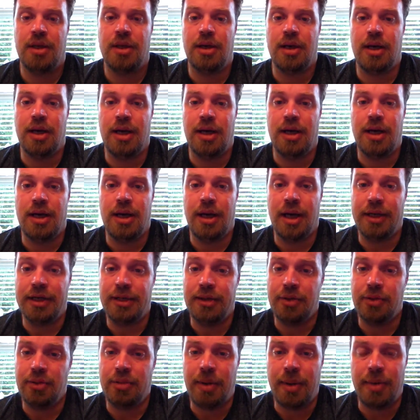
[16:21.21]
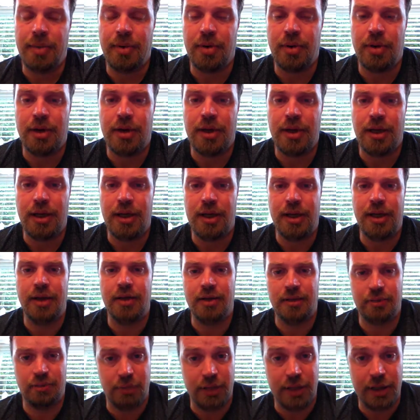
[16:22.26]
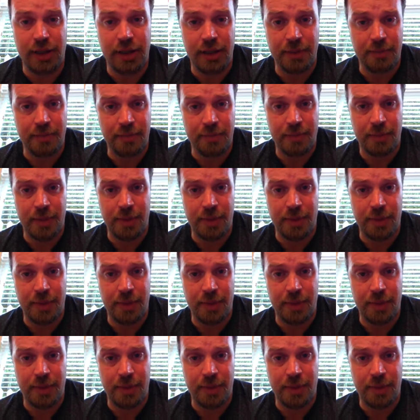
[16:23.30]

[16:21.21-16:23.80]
I do remember reading